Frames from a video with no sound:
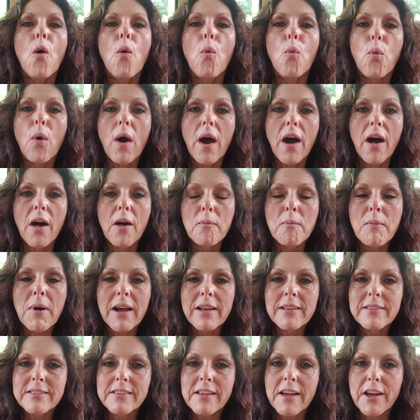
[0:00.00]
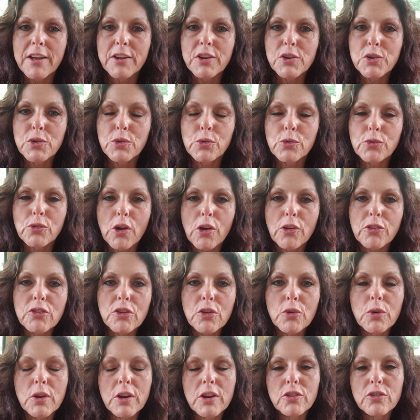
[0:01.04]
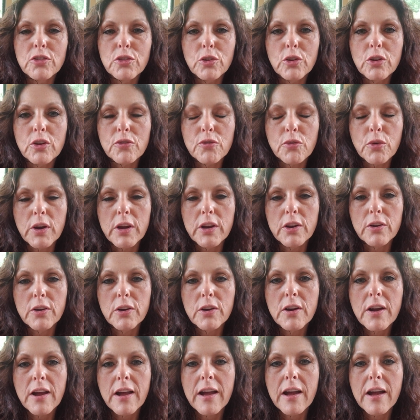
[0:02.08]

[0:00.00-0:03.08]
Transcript: Well, my son, who's also an intuitive reader,